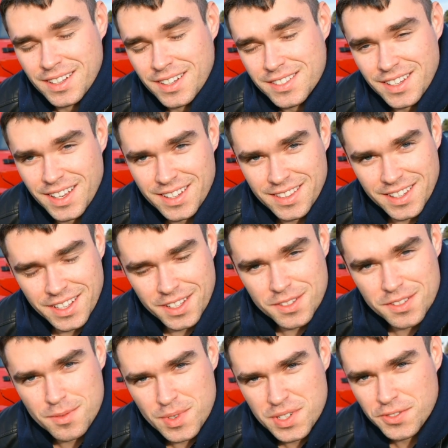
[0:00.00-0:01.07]
once again thank you
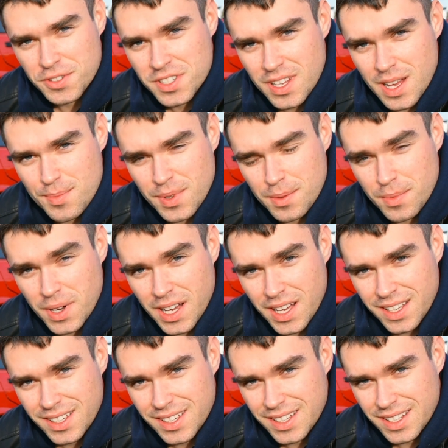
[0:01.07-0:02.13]
so much for stopping
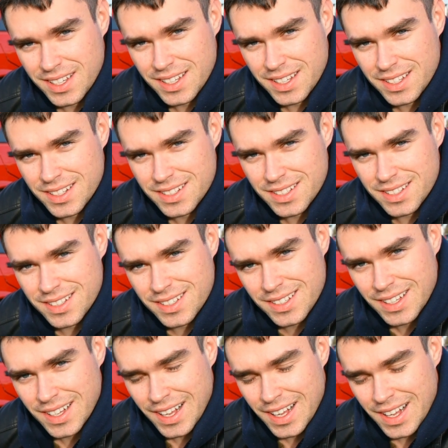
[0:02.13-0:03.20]
by and uh,